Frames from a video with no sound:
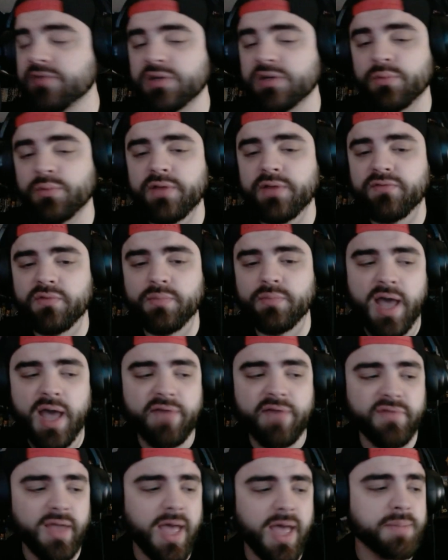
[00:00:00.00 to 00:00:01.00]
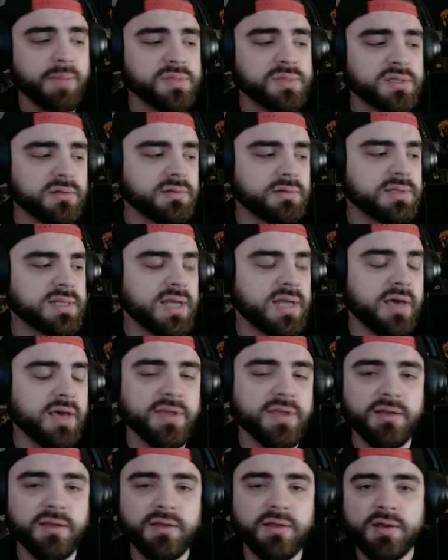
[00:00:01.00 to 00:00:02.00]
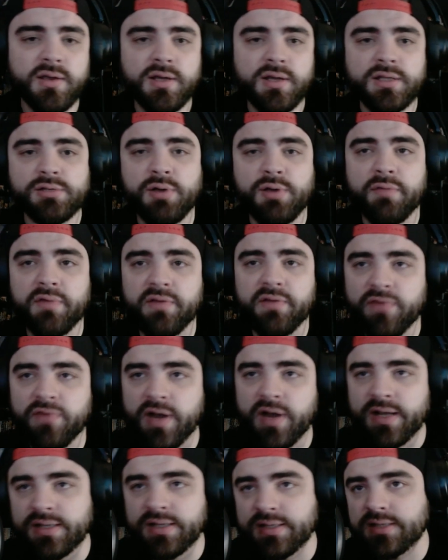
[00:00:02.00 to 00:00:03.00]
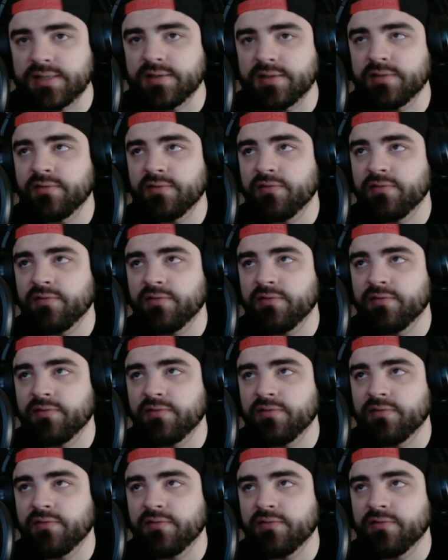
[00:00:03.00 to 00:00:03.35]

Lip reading: She went from having absolutely nothing to having friends,